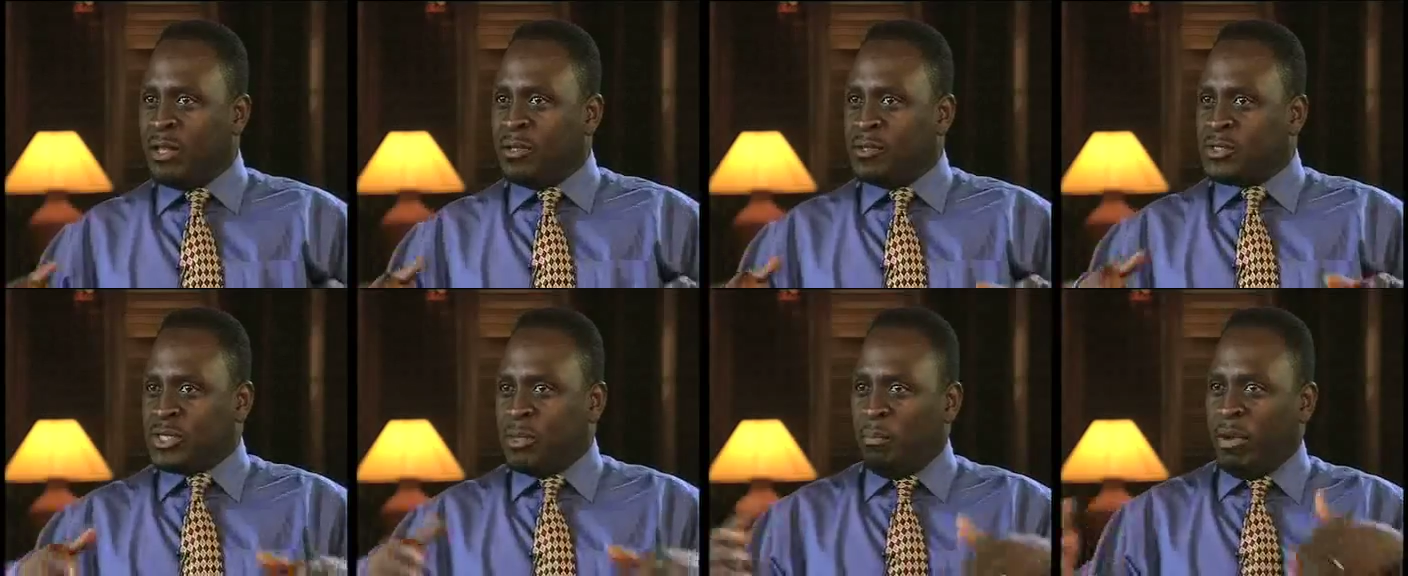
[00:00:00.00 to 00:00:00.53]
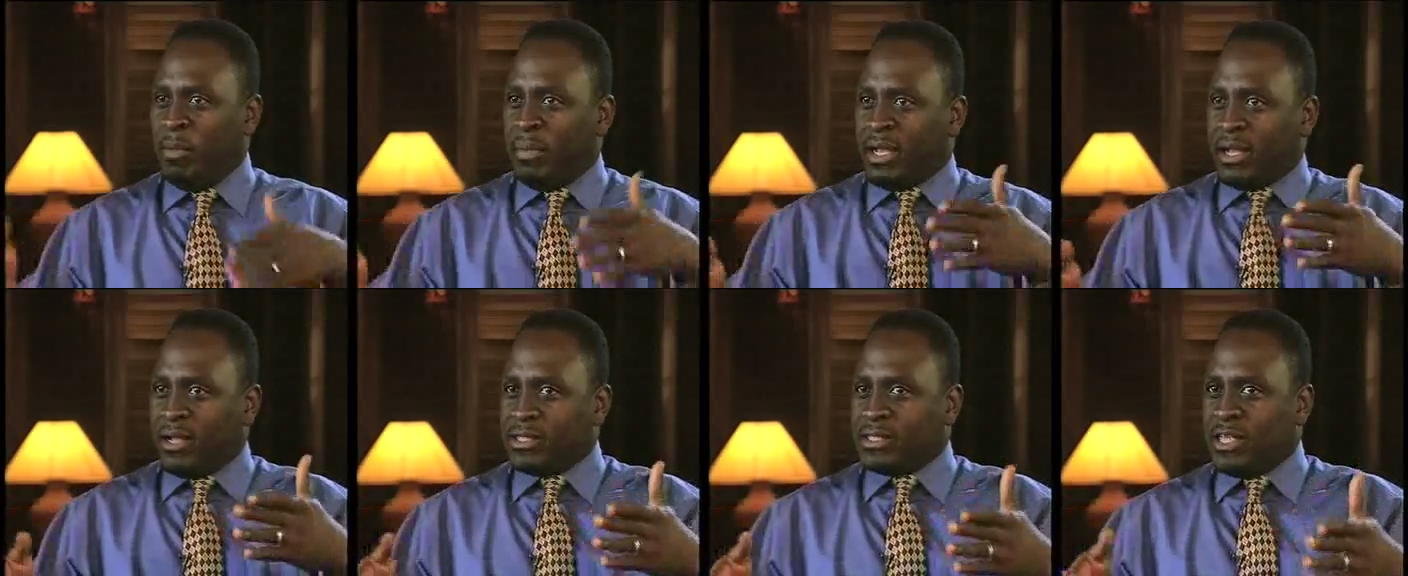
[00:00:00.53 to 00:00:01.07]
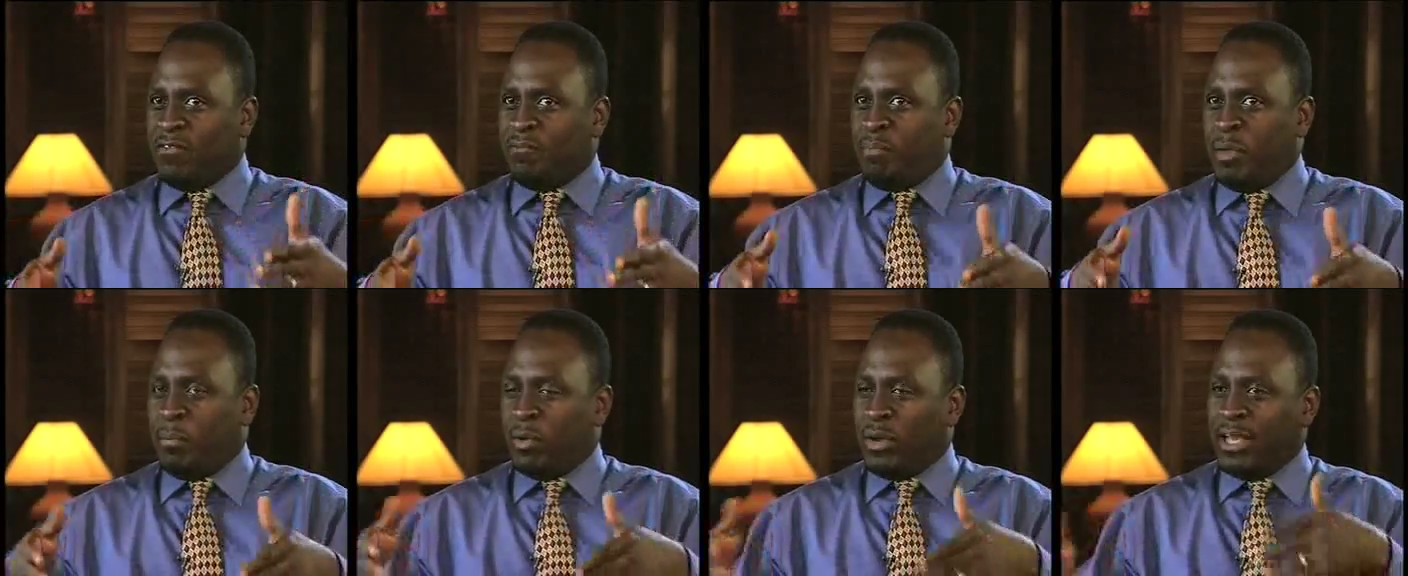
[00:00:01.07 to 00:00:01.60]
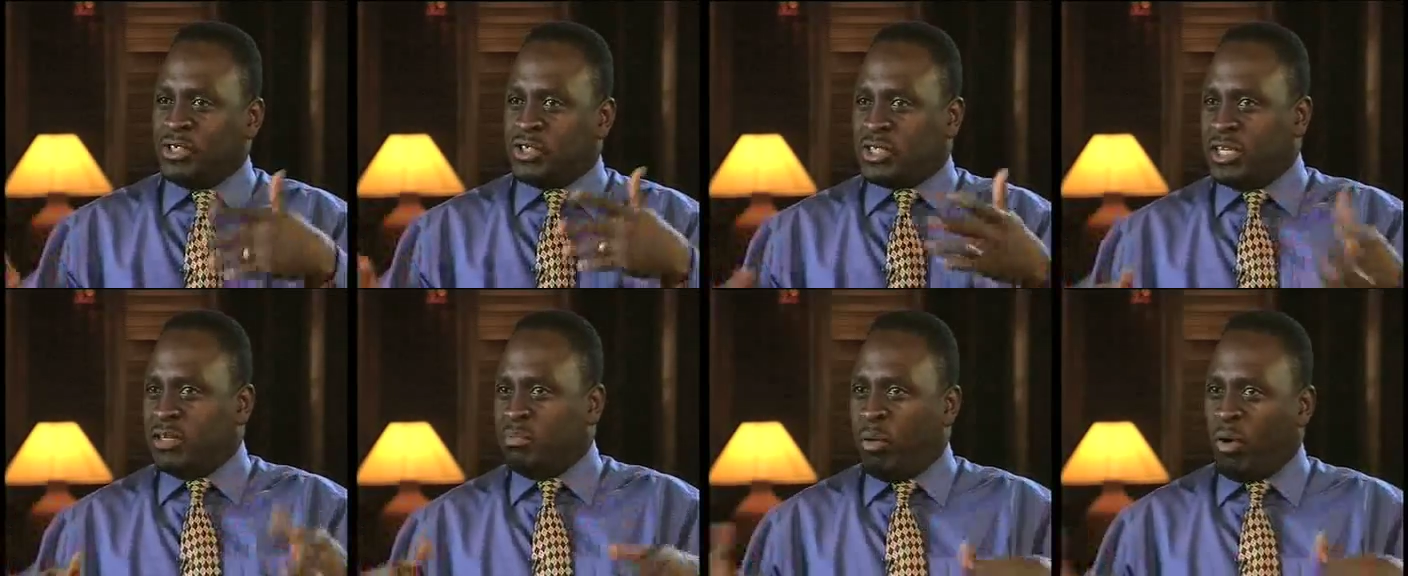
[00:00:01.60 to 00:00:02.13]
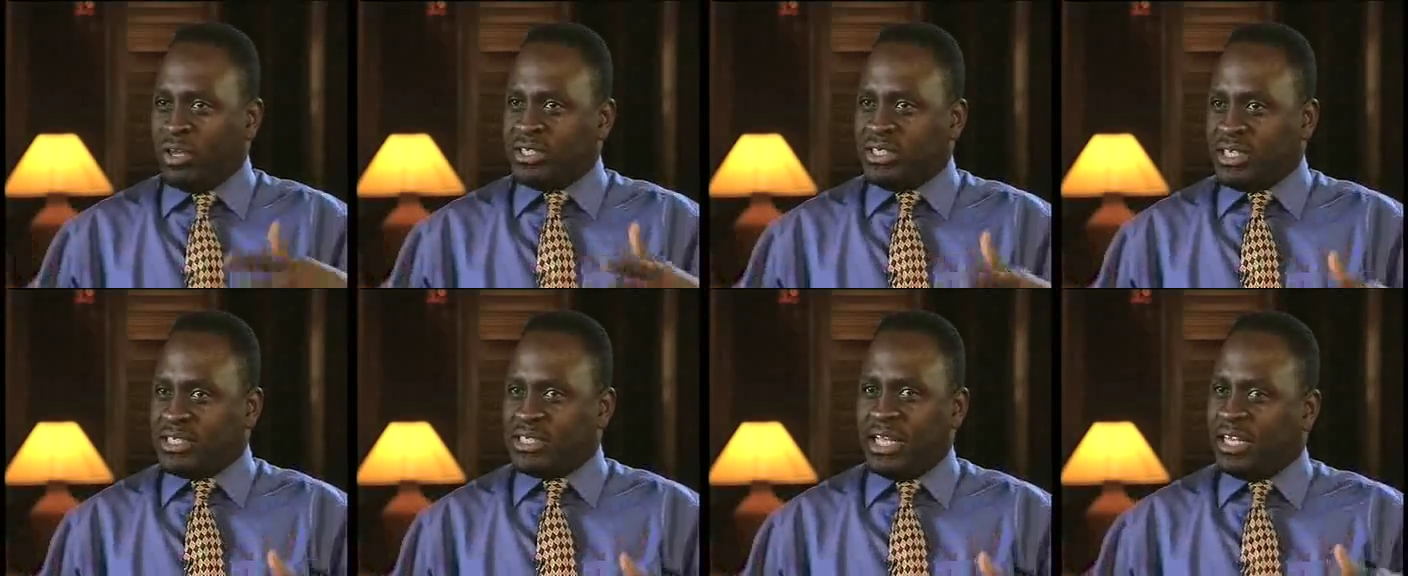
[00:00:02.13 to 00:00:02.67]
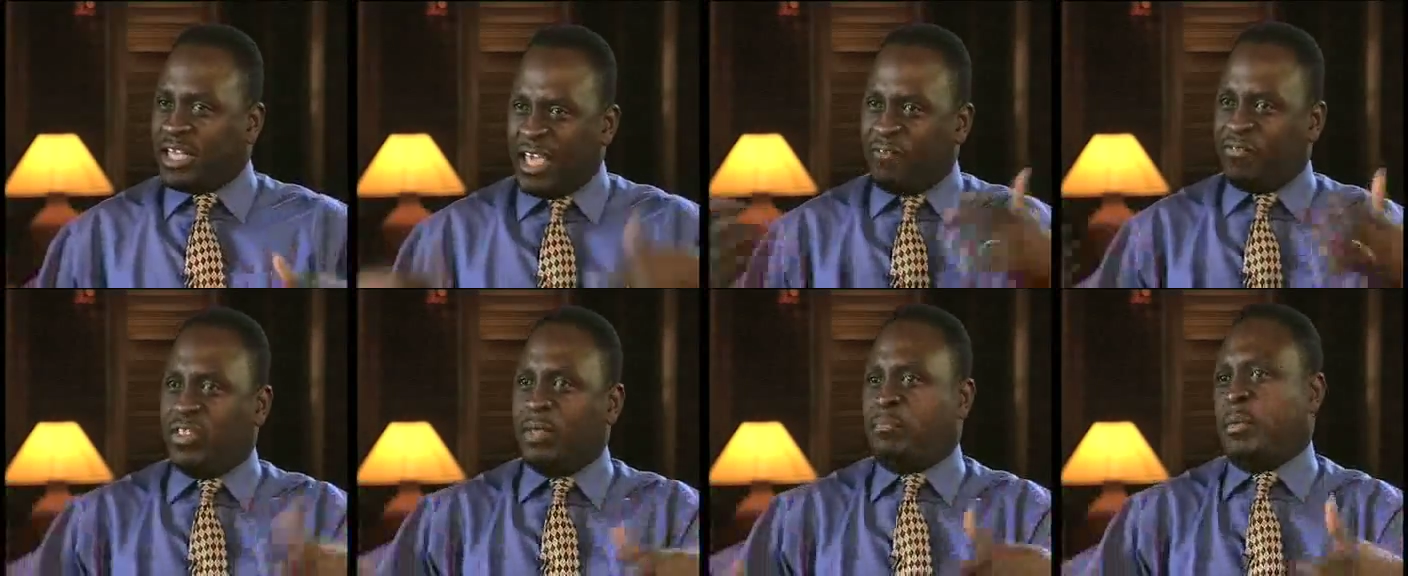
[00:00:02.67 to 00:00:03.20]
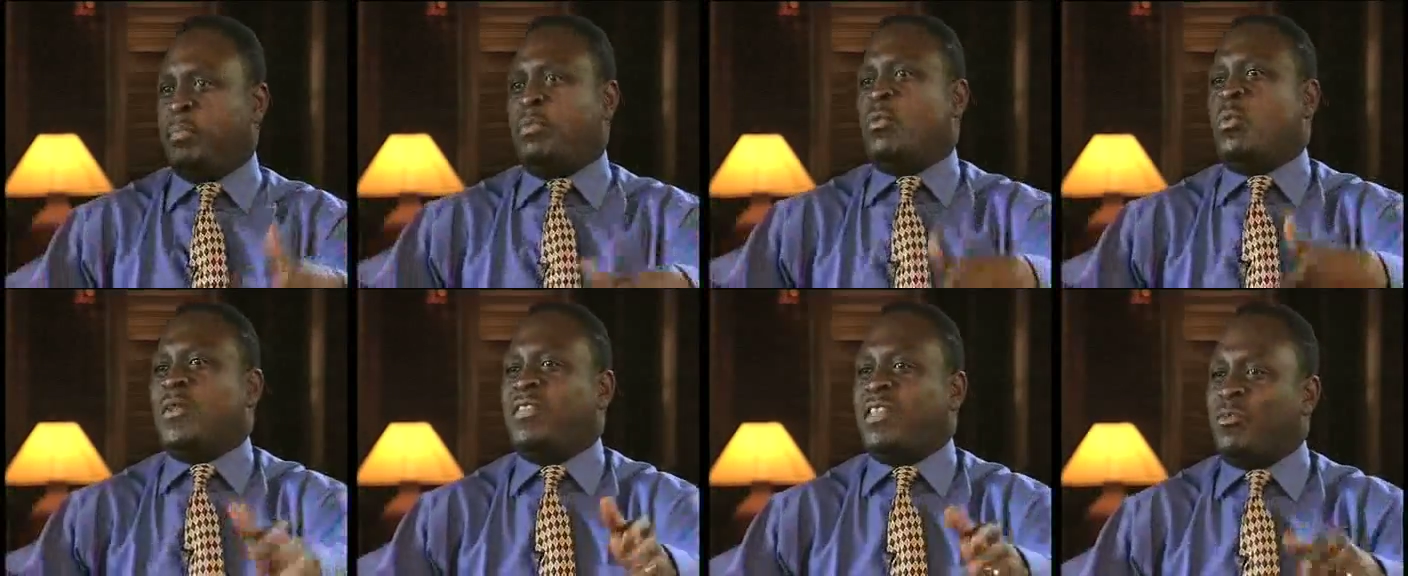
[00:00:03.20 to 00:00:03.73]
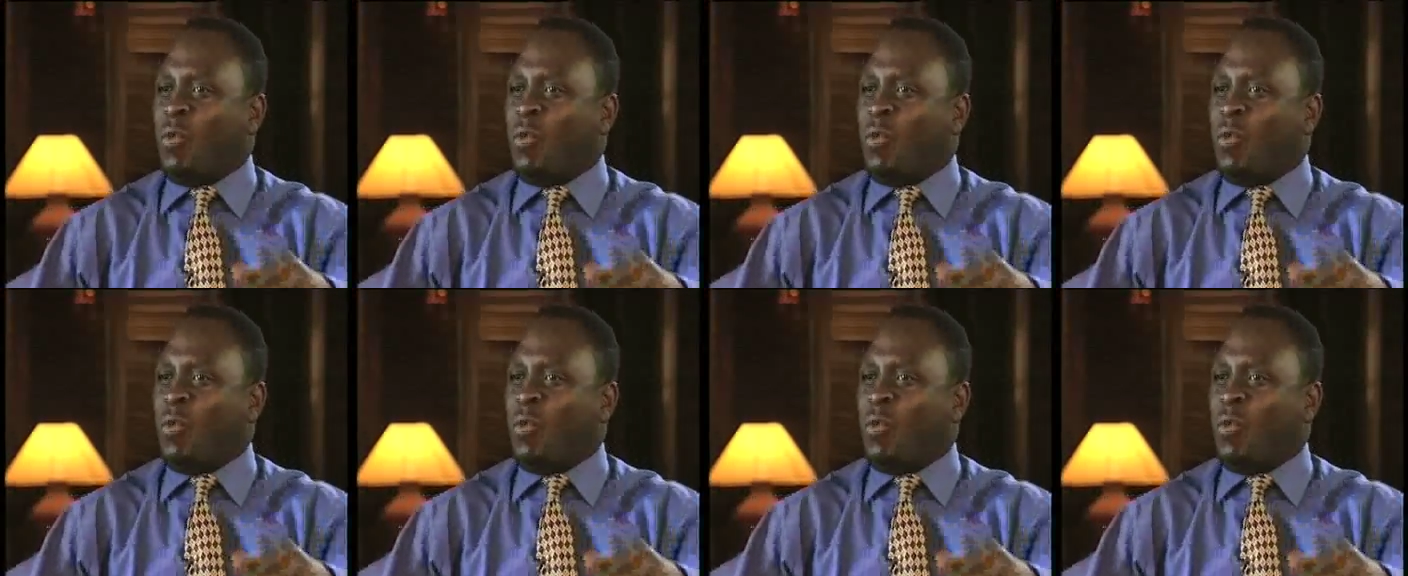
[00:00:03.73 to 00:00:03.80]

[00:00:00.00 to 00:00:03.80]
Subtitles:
simply because if people are interested in politics, then give the people what they